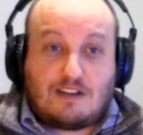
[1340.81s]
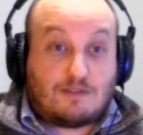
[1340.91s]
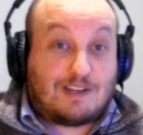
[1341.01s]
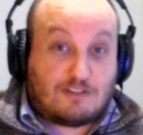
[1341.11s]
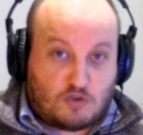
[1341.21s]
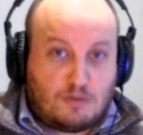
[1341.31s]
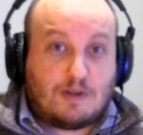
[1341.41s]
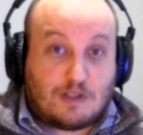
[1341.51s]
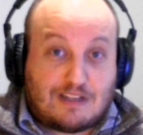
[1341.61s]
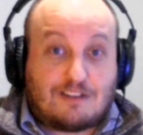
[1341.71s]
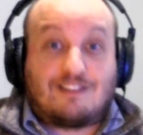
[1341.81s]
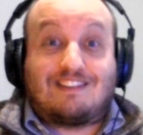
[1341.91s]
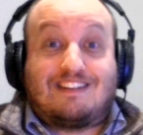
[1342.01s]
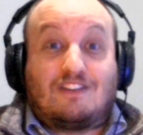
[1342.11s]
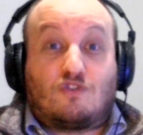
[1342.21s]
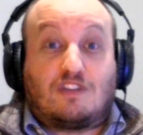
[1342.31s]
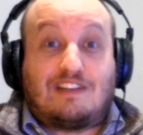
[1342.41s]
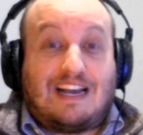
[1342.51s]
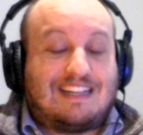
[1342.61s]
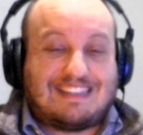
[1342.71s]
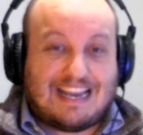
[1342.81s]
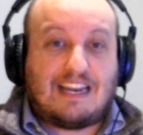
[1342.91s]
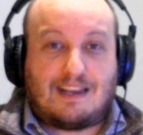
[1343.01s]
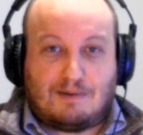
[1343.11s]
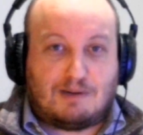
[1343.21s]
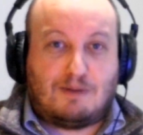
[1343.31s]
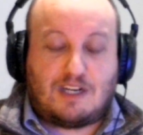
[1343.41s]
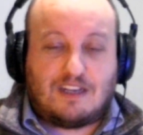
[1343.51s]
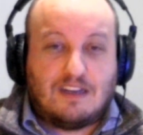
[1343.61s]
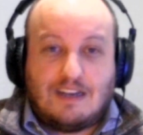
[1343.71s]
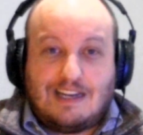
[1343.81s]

Because $2 million is a titanic amount of money.